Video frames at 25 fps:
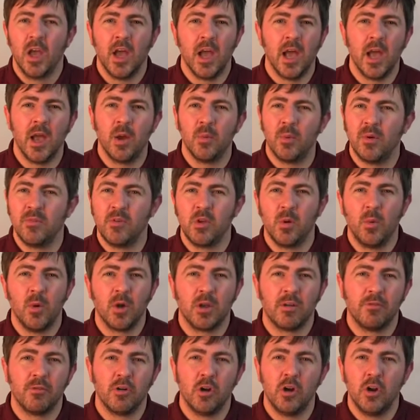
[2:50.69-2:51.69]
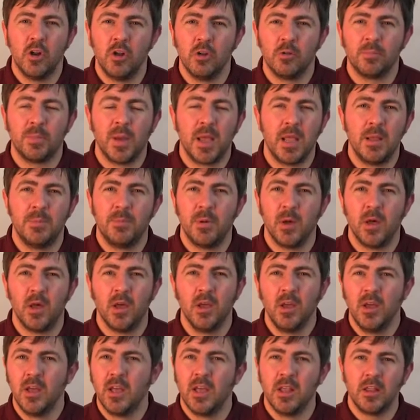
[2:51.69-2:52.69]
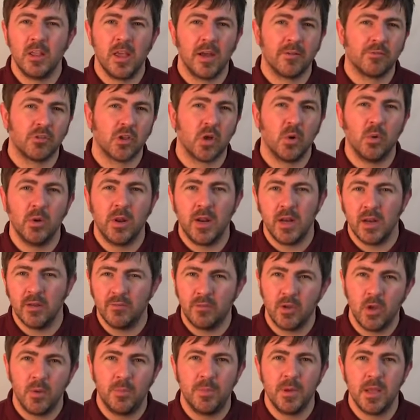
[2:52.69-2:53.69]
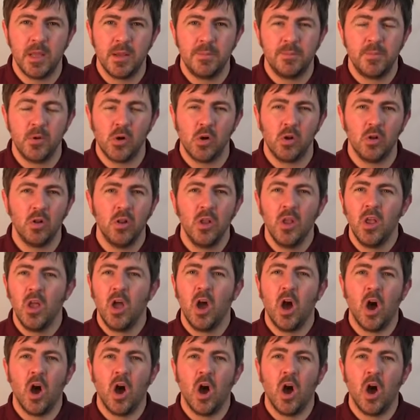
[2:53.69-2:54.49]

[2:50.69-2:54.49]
Whether you're working for a newspaper and you have to go and interview people,